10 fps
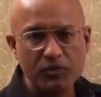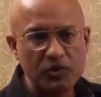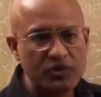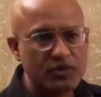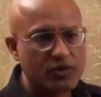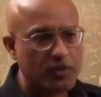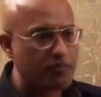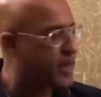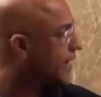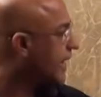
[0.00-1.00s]
immune system
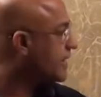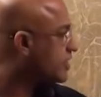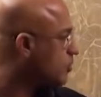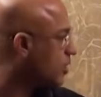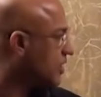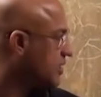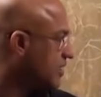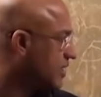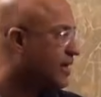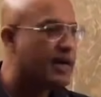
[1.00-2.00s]
make antibody
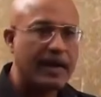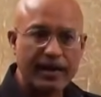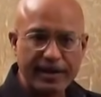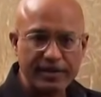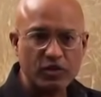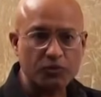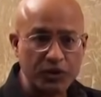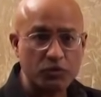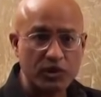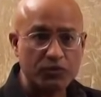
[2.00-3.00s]
against
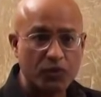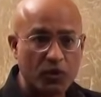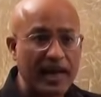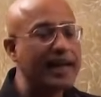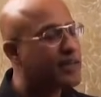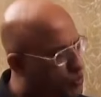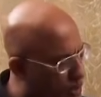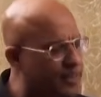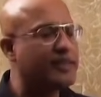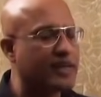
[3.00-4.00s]
P24, and
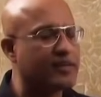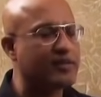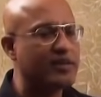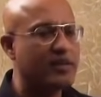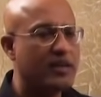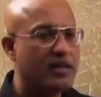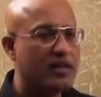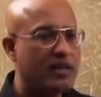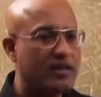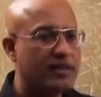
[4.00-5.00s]
actually it does,
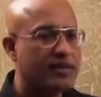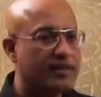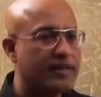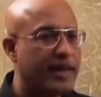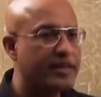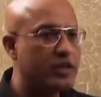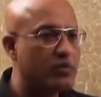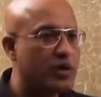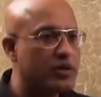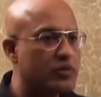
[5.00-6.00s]
the
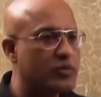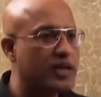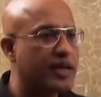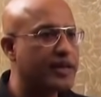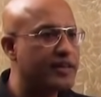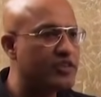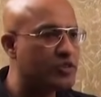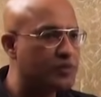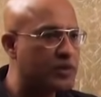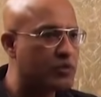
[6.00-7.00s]
antibodies which are
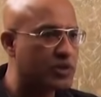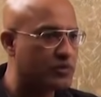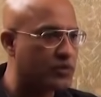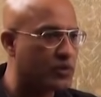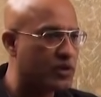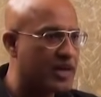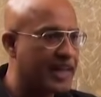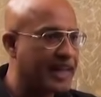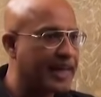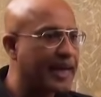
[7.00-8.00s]
against P24,
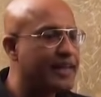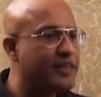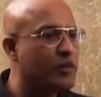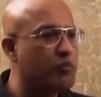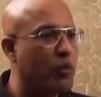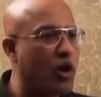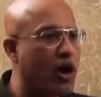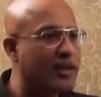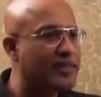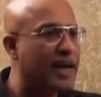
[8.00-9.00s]
can it
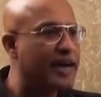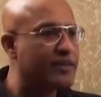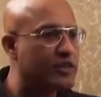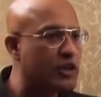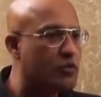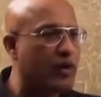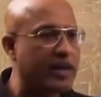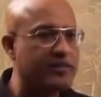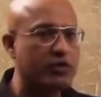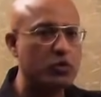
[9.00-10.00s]
block the entry of
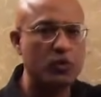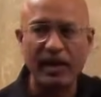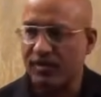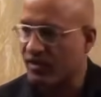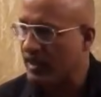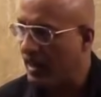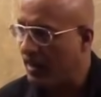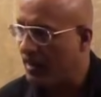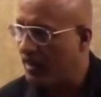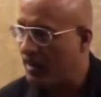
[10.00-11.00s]
virus into next cell?
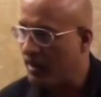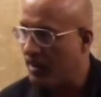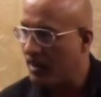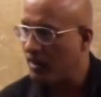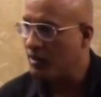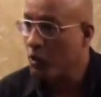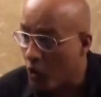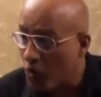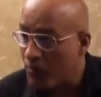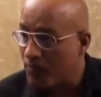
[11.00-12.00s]

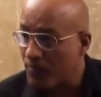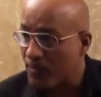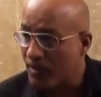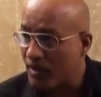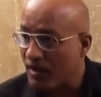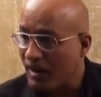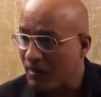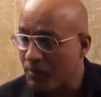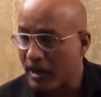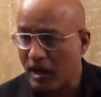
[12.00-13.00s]
No,
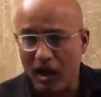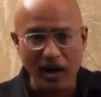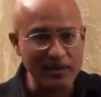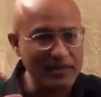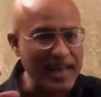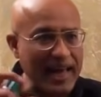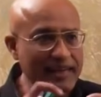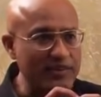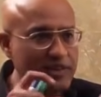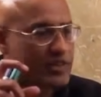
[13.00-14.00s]
because
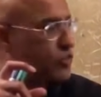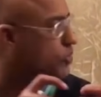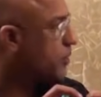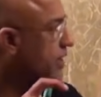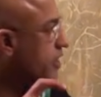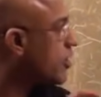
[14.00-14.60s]
entry is dependent